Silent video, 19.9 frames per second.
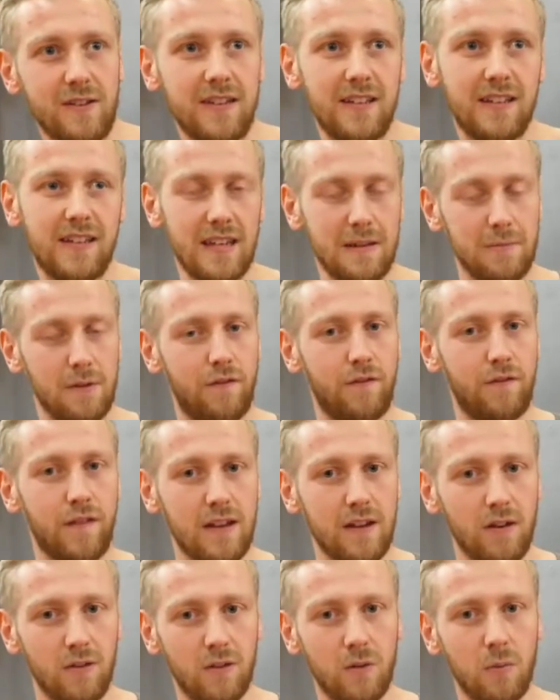can keep your
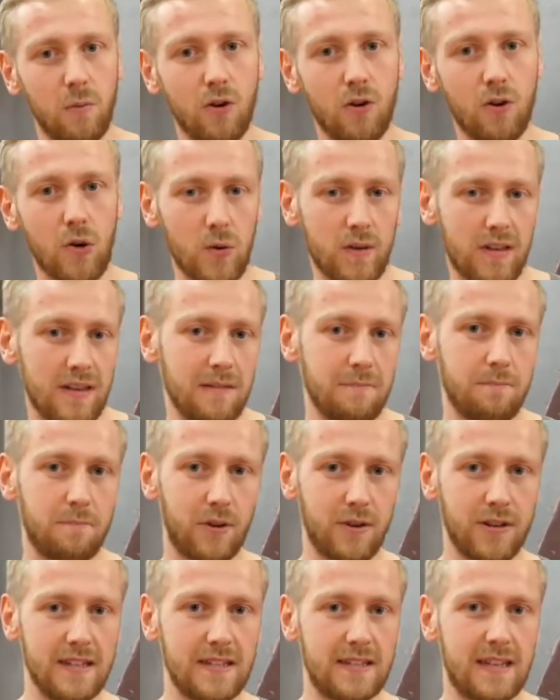feet on the wall, keep
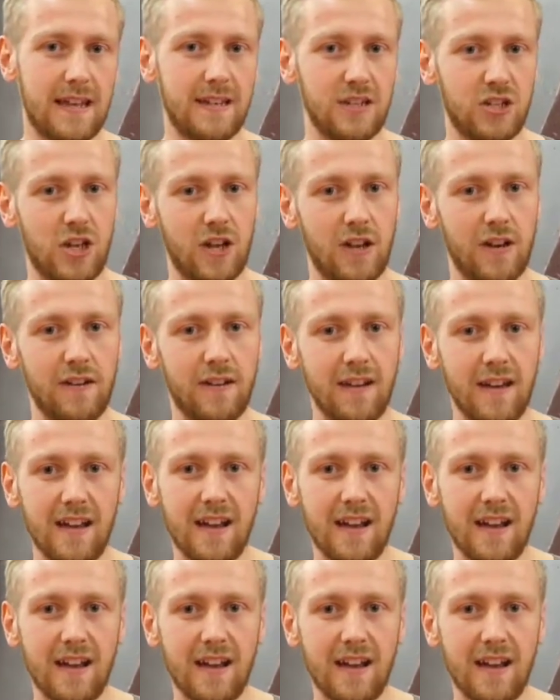body tension.